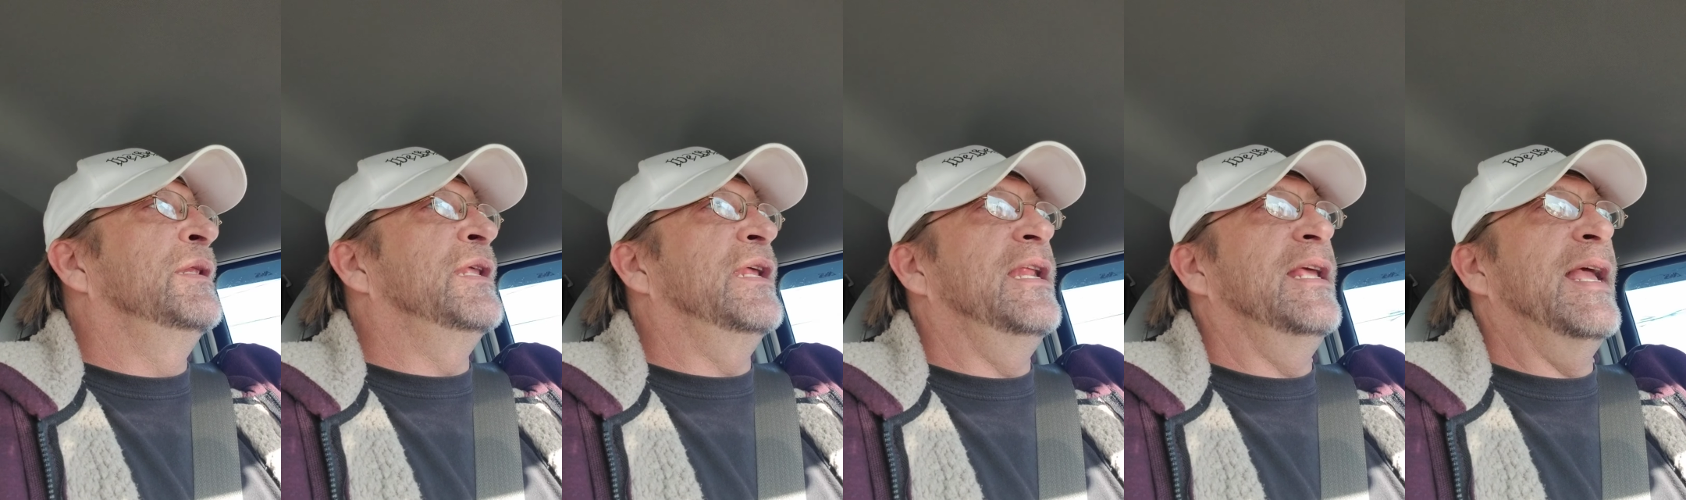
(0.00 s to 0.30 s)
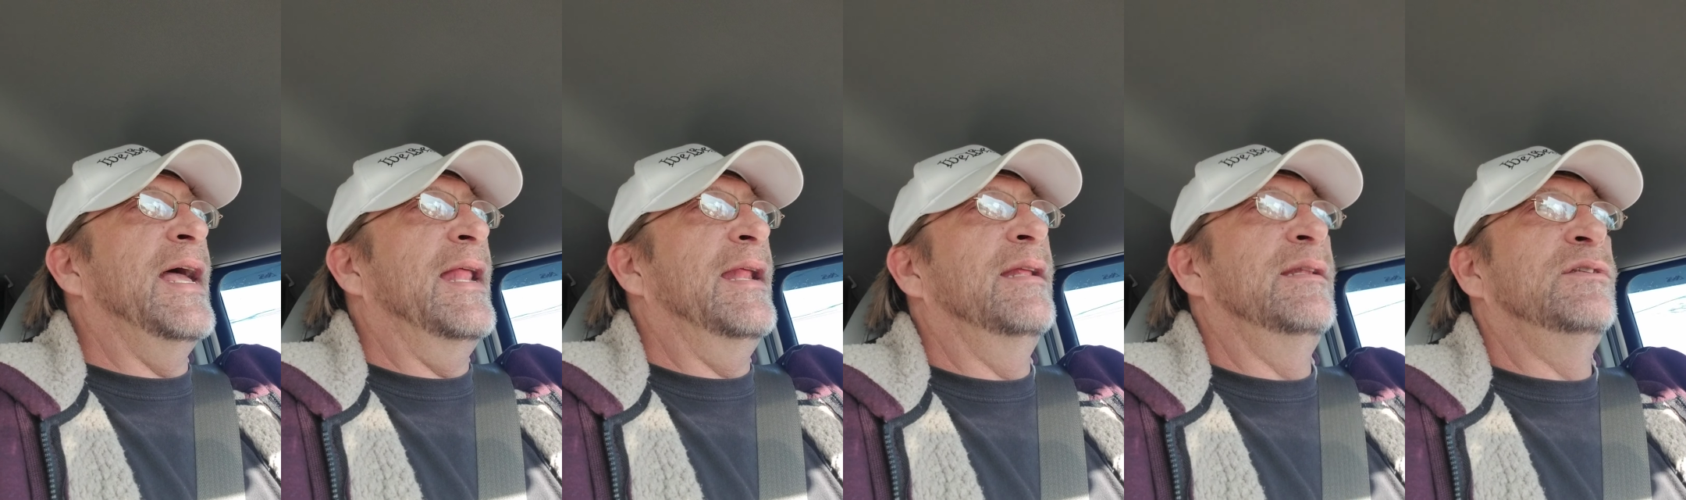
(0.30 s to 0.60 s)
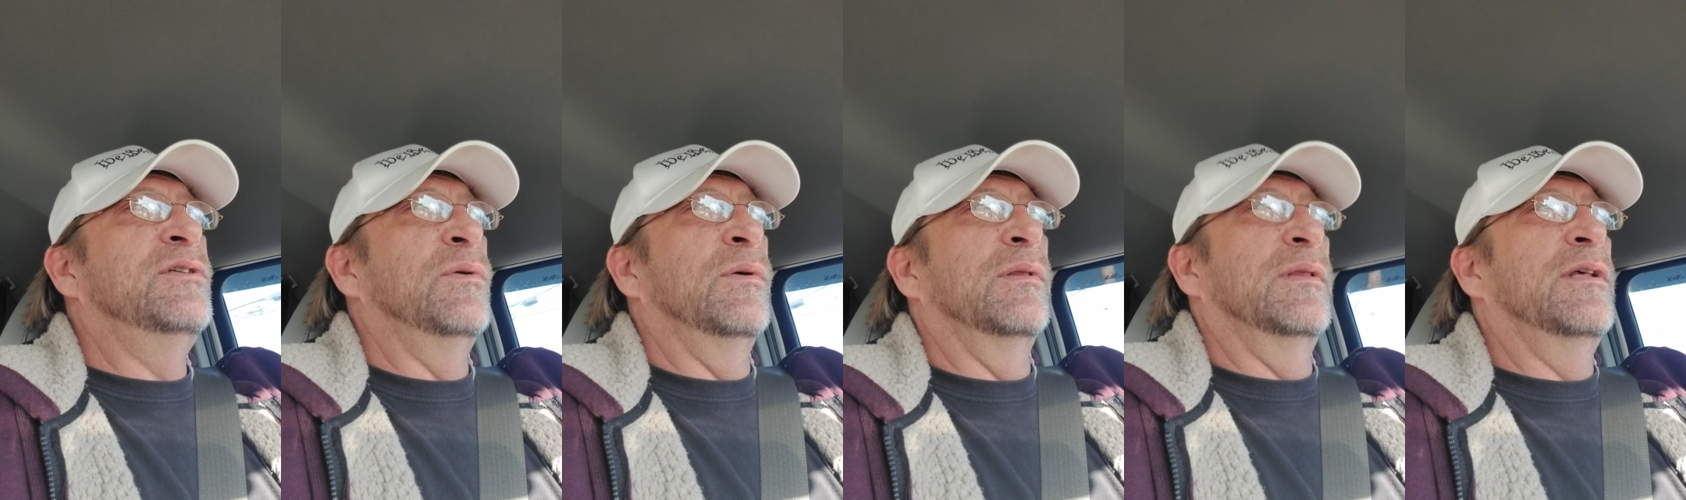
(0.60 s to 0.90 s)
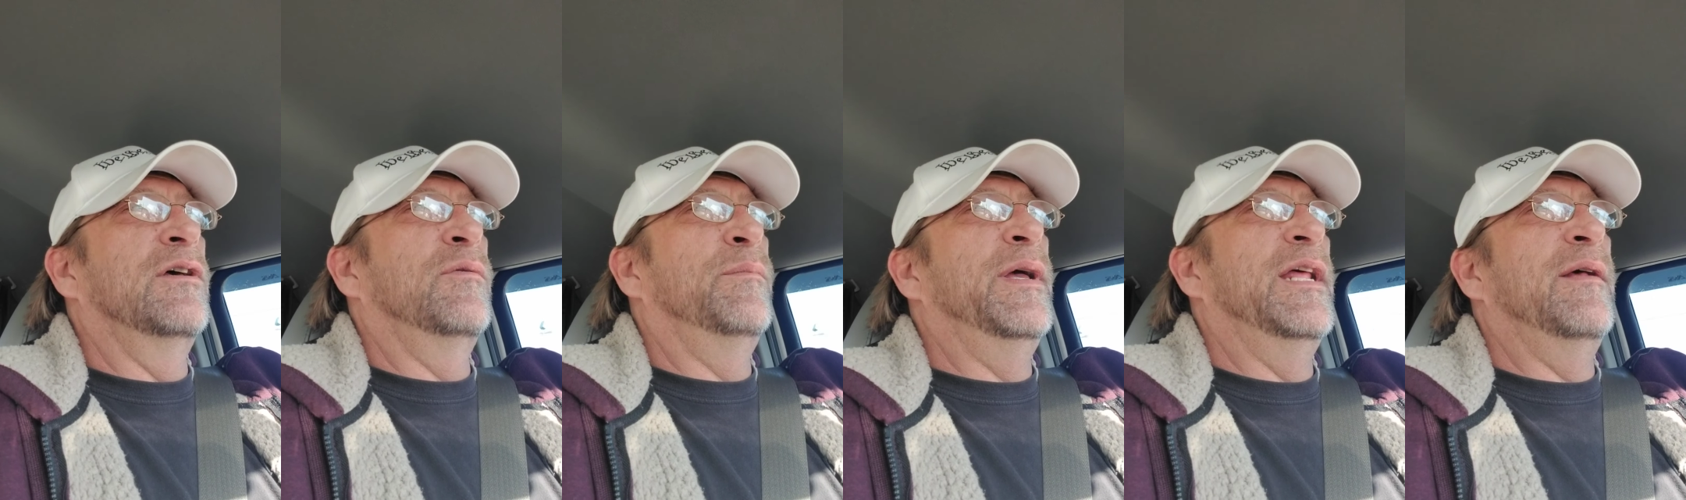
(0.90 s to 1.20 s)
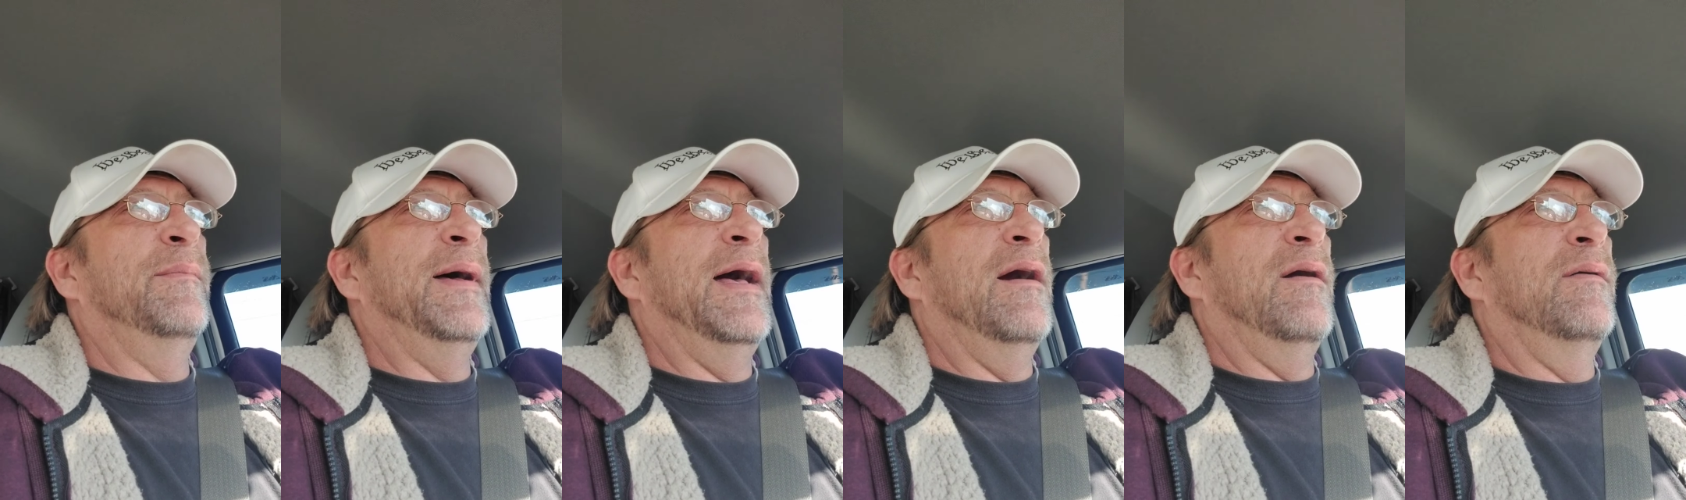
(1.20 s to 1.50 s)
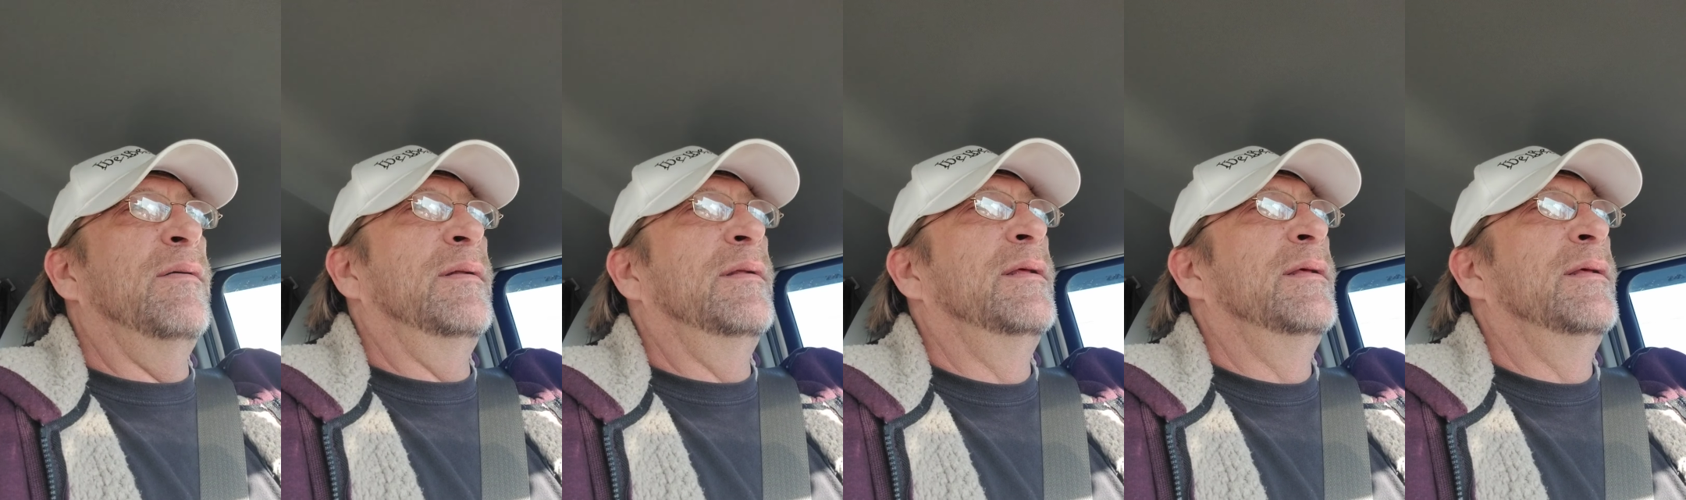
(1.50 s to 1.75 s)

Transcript: then he got into a little bit about